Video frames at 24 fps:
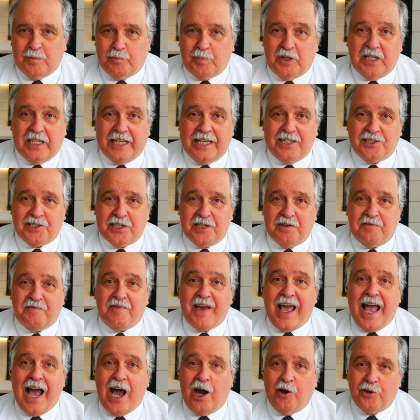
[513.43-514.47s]
policing
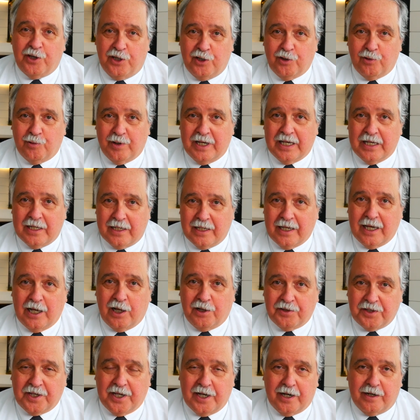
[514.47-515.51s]
value in
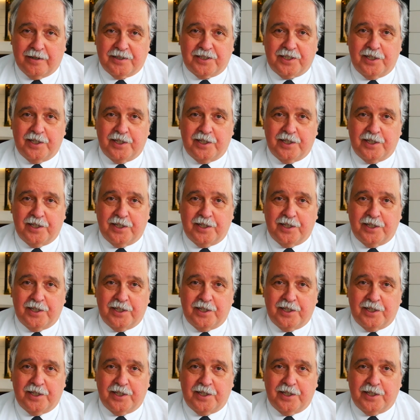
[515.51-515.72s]
healthcare.